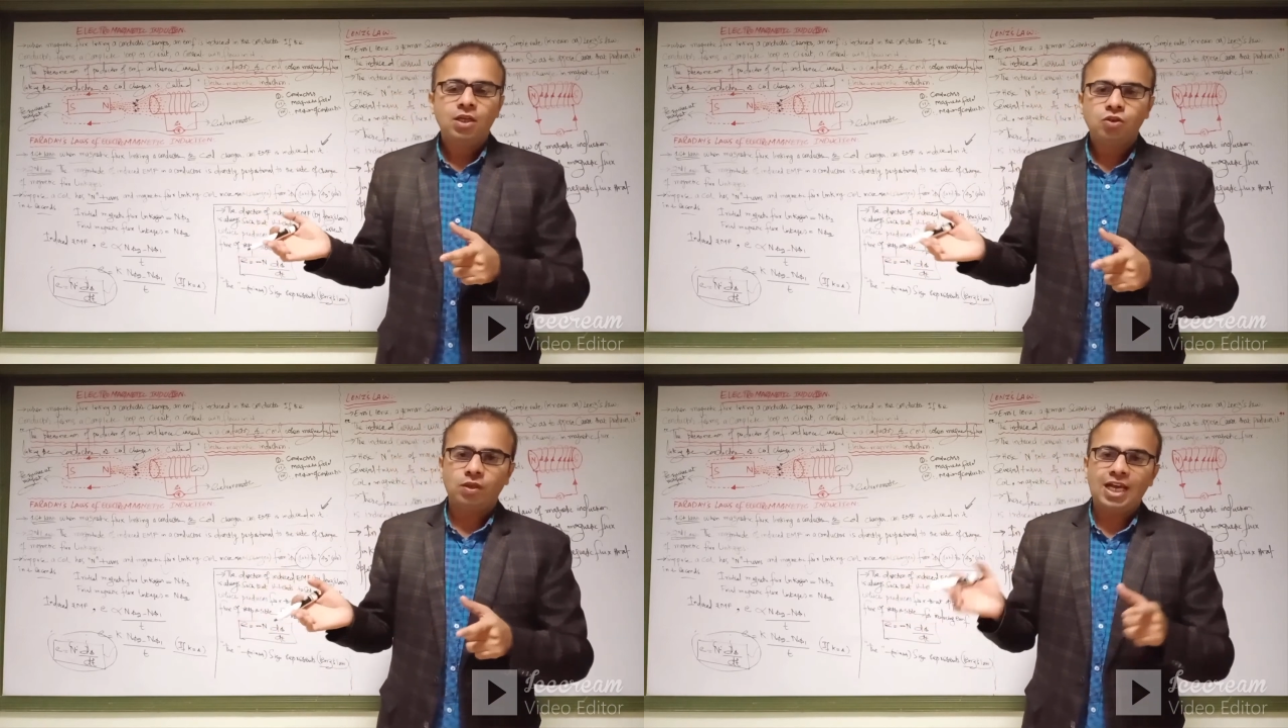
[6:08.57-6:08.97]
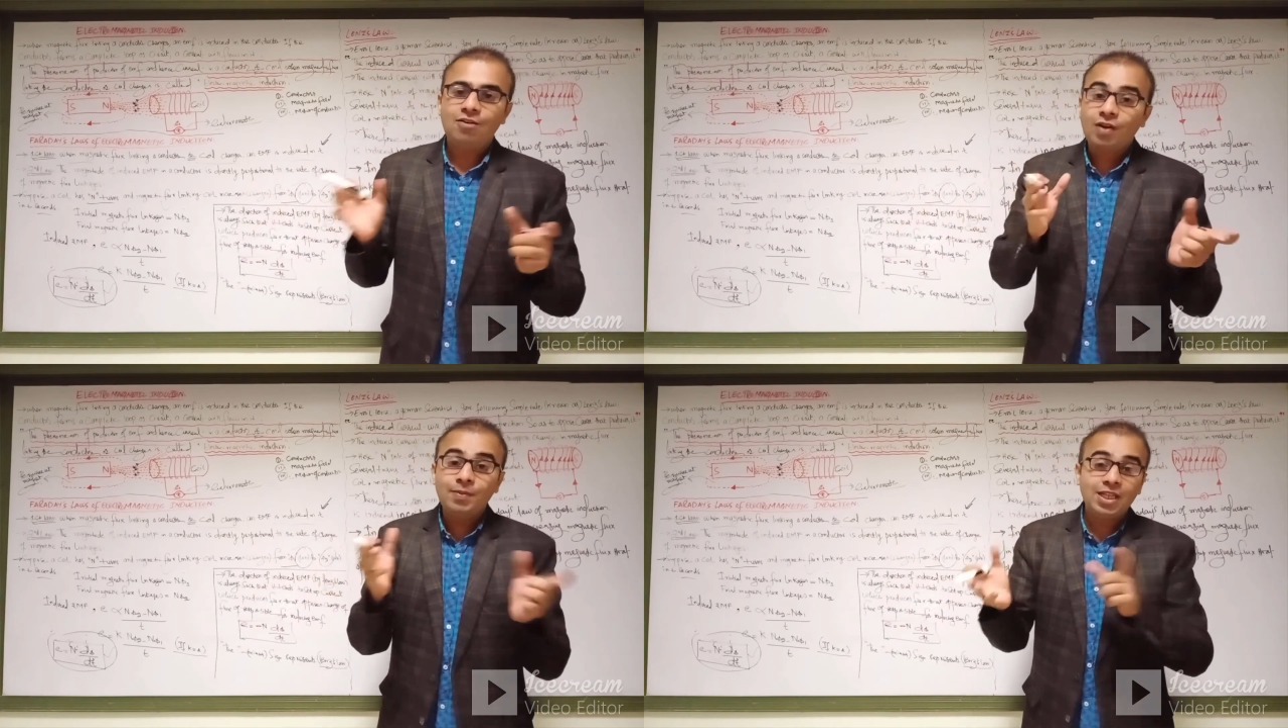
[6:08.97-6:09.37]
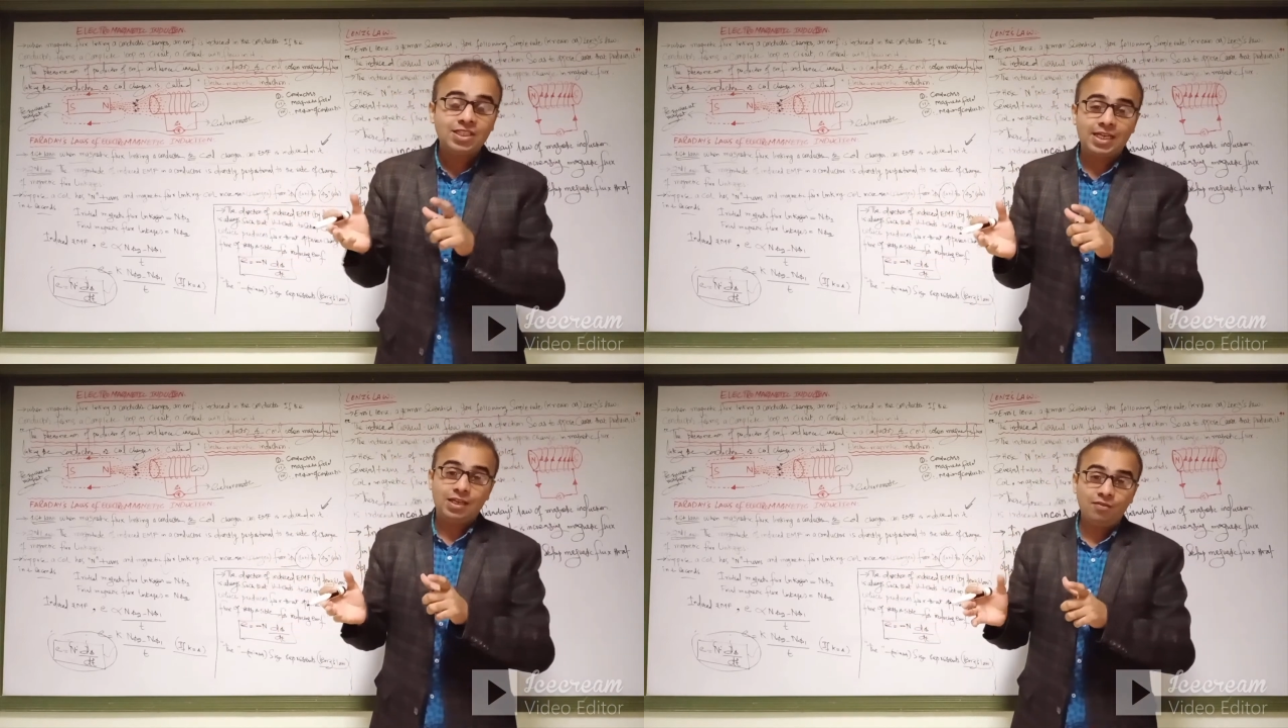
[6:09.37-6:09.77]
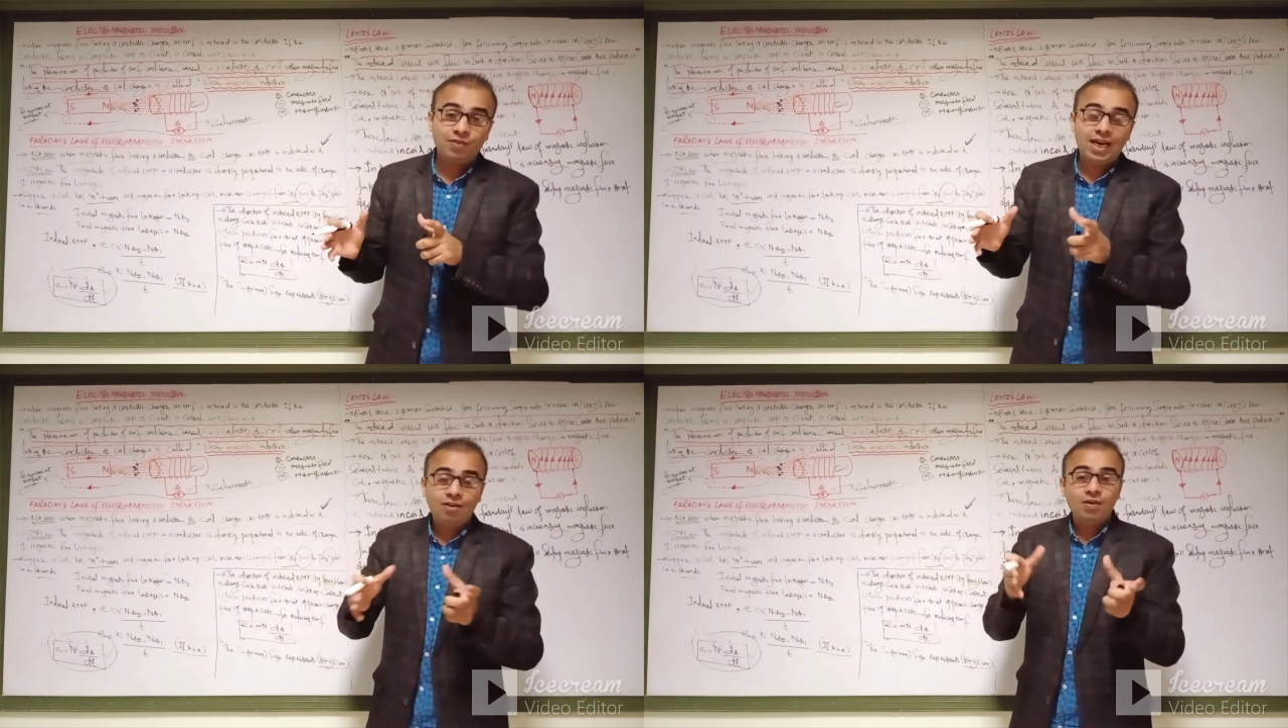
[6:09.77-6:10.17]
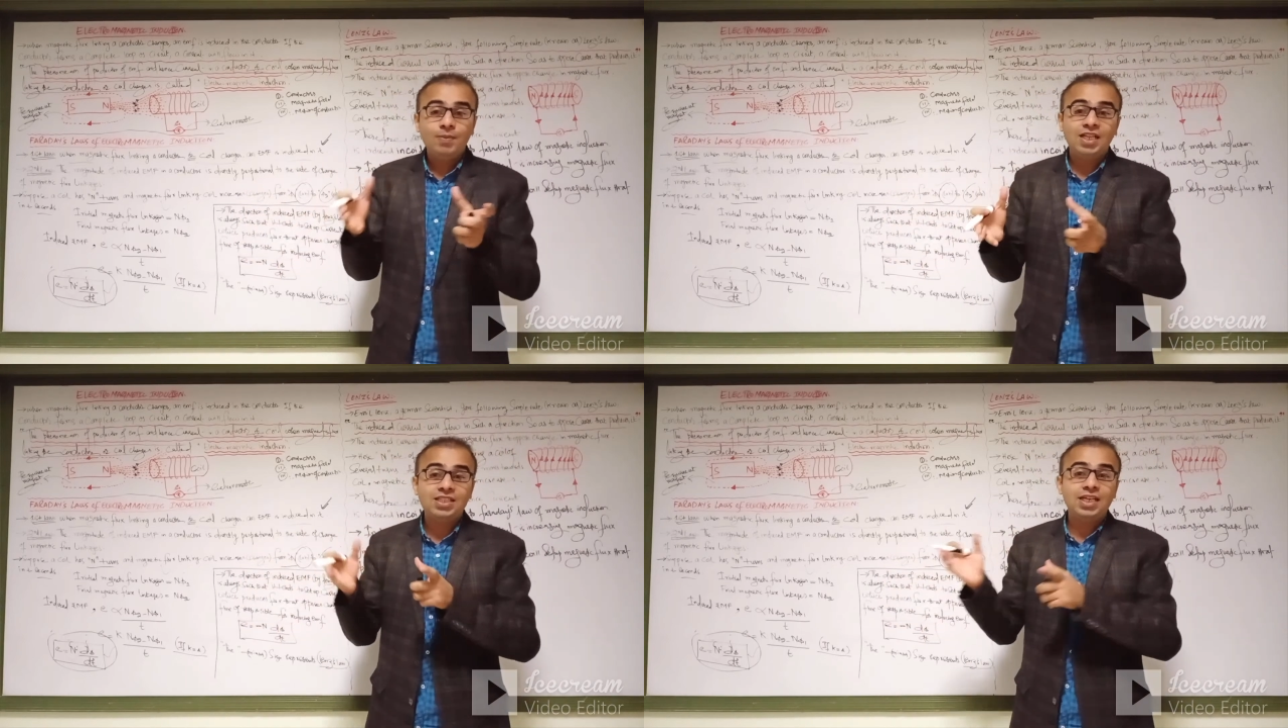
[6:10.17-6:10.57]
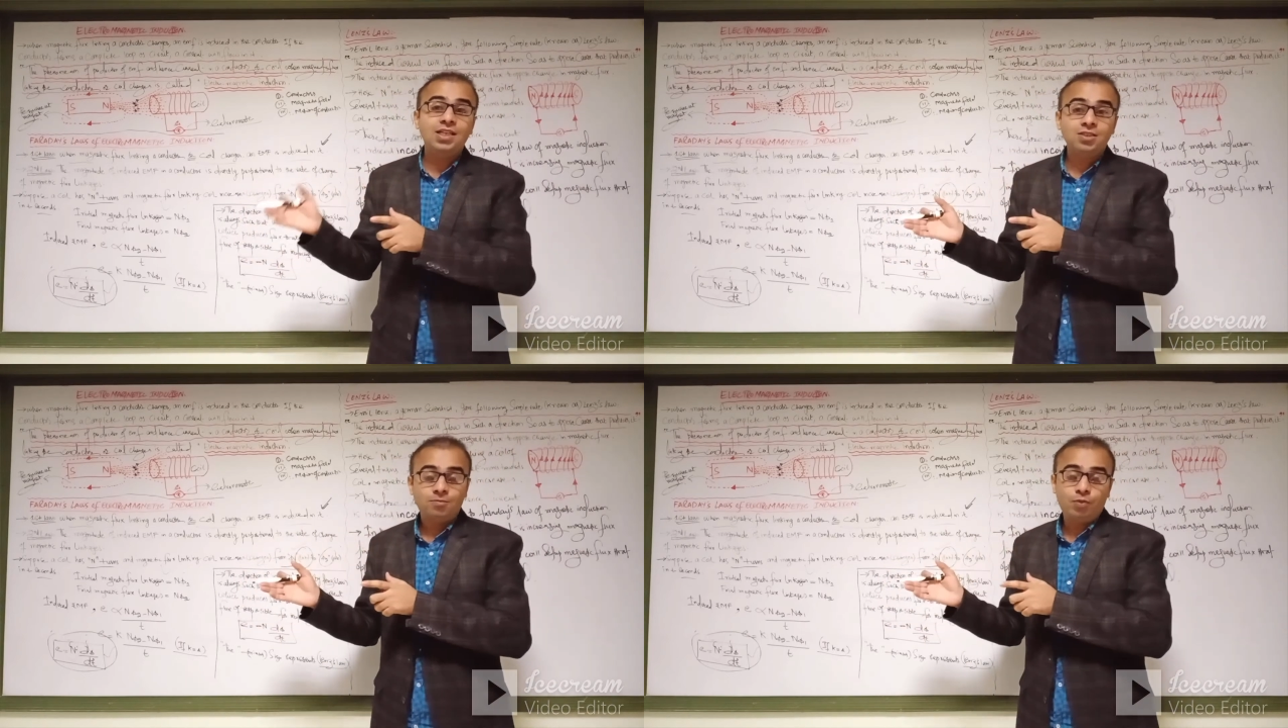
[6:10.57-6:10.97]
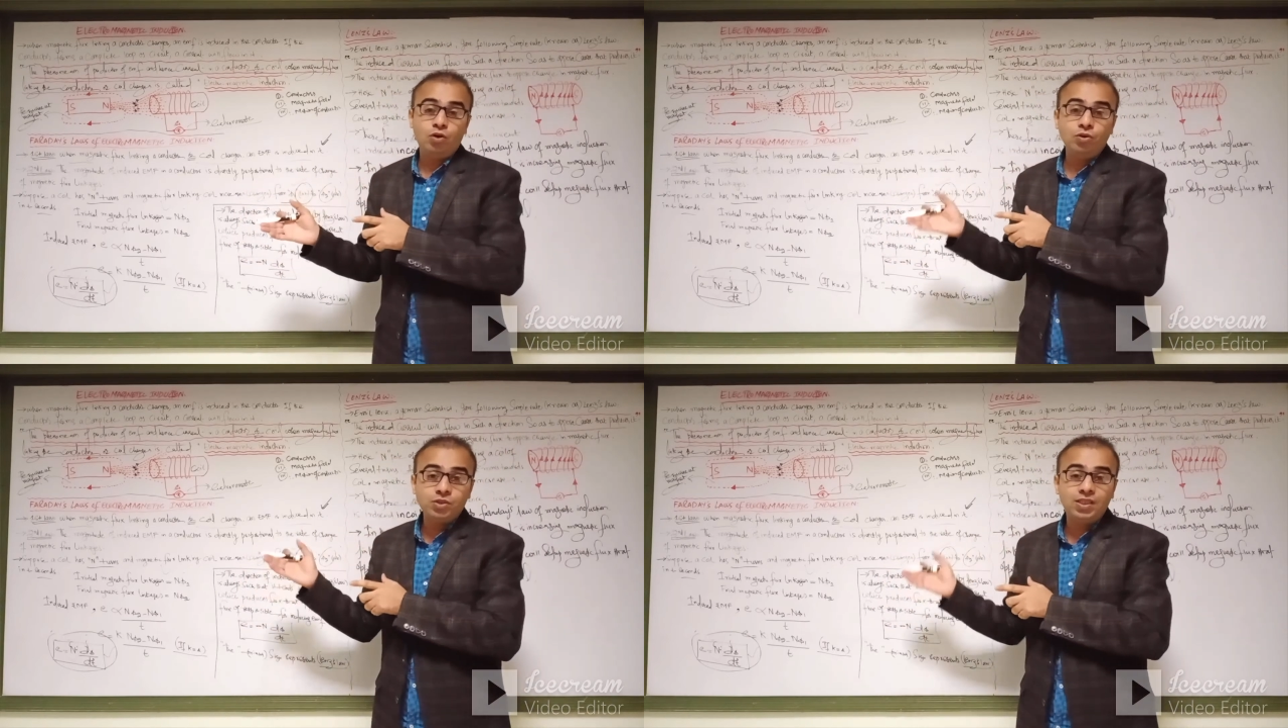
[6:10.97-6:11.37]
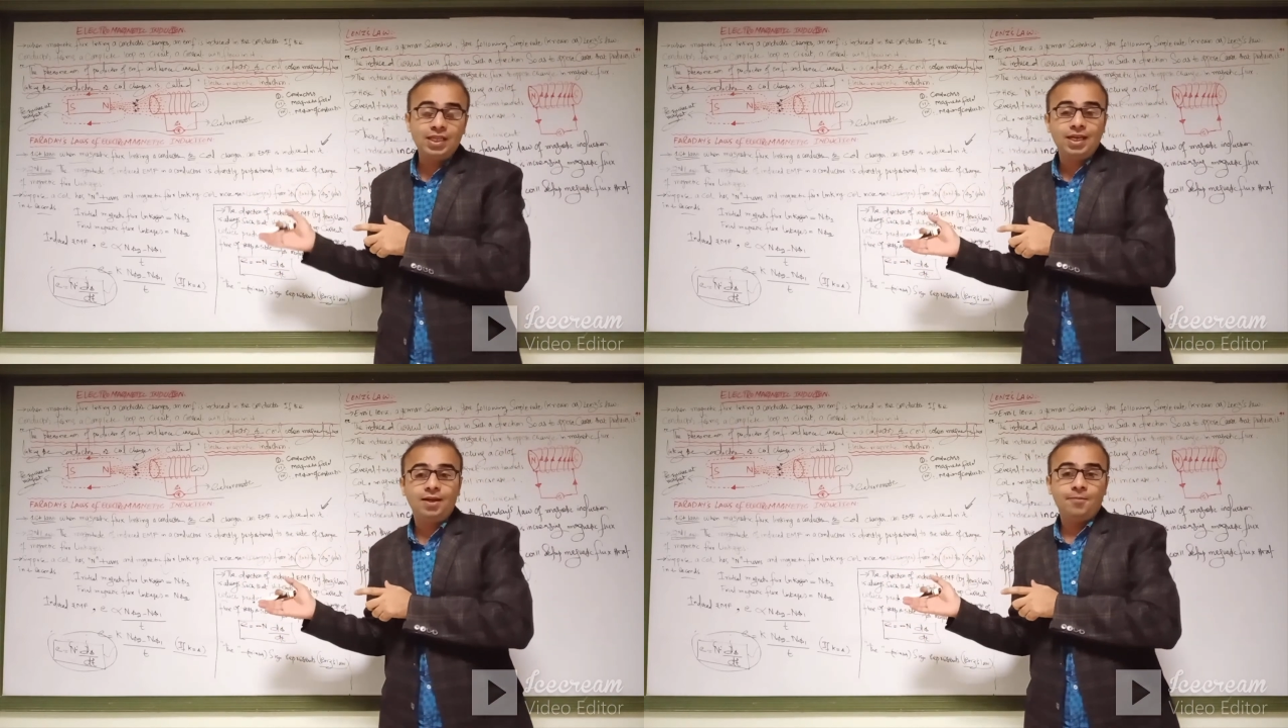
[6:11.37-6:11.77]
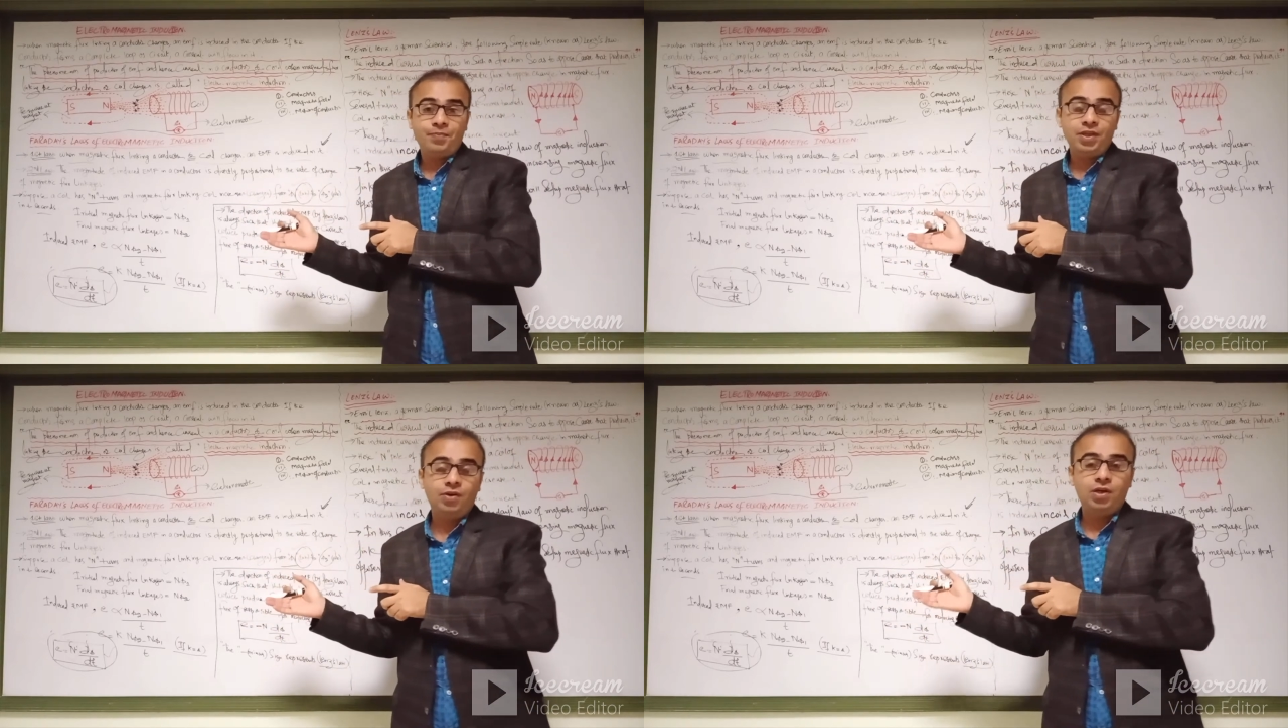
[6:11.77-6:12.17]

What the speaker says: So that will be the change. If that will be the change produced in the